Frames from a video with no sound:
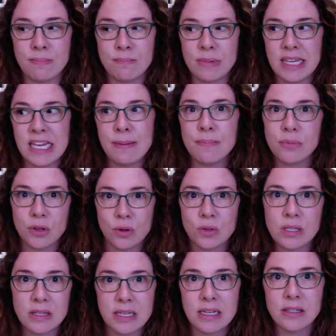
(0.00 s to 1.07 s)
keep
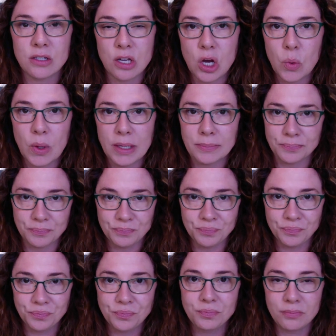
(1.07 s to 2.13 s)
those things going.
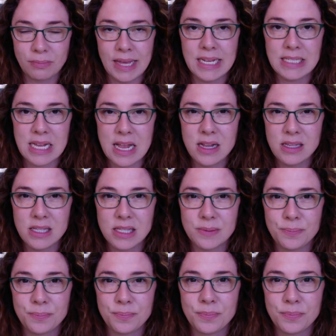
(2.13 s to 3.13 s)
Make sense?